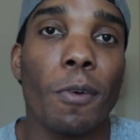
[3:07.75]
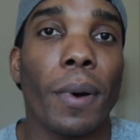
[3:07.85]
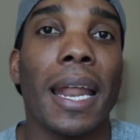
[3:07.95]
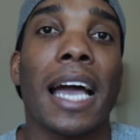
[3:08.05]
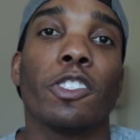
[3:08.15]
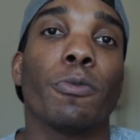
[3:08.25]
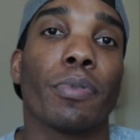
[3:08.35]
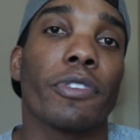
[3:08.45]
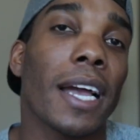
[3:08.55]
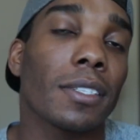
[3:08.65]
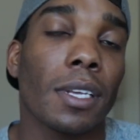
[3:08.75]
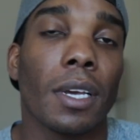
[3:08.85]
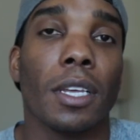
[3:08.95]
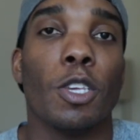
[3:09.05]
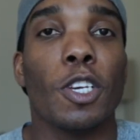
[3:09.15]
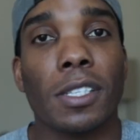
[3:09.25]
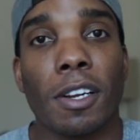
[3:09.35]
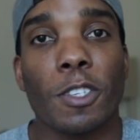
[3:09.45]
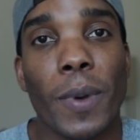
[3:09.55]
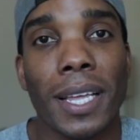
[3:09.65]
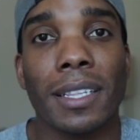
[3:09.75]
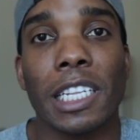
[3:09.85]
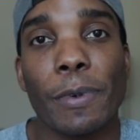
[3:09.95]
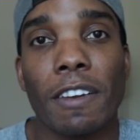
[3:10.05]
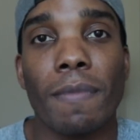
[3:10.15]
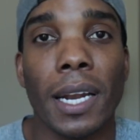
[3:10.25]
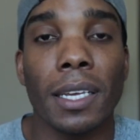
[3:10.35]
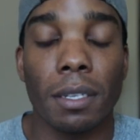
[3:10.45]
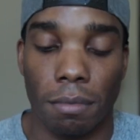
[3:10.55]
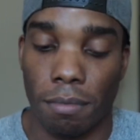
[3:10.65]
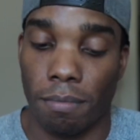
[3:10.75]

but as you progress, you can start spending a little bit of money,